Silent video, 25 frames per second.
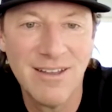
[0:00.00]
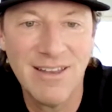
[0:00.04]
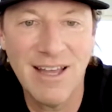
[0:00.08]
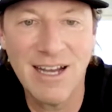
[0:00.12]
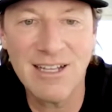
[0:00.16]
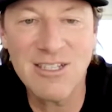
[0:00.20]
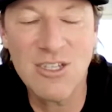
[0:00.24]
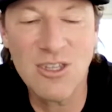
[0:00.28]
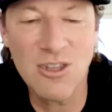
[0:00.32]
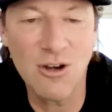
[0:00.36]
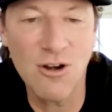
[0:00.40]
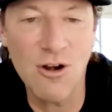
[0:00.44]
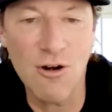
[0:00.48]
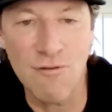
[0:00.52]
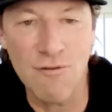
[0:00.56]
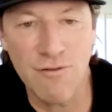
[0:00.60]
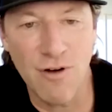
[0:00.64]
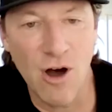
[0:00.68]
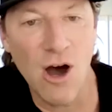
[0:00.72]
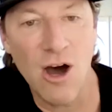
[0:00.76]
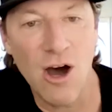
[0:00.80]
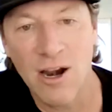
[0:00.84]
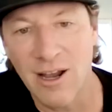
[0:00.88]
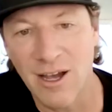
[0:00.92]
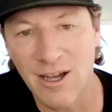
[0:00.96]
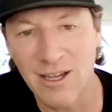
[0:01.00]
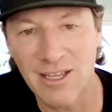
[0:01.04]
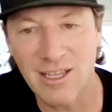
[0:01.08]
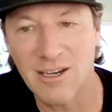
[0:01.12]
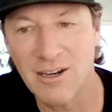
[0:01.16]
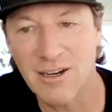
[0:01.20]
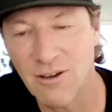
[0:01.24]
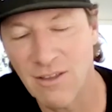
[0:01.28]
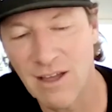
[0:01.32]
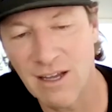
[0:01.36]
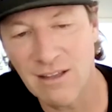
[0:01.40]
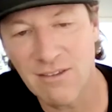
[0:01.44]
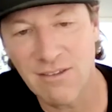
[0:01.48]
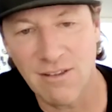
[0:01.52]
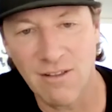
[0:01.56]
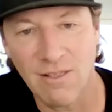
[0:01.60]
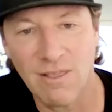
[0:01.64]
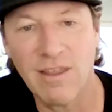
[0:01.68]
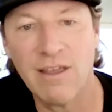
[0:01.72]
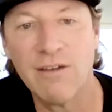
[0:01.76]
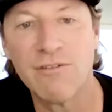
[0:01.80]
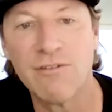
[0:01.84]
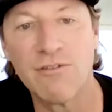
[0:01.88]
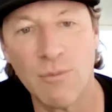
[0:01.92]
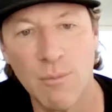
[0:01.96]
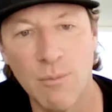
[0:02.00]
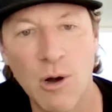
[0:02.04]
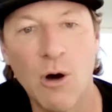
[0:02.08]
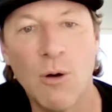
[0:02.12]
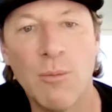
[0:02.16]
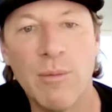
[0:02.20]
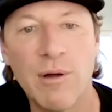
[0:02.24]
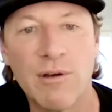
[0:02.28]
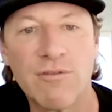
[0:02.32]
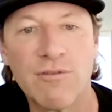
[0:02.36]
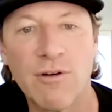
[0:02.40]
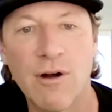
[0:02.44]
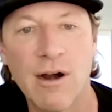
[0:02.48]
that's the nirvana you know that's the lift moment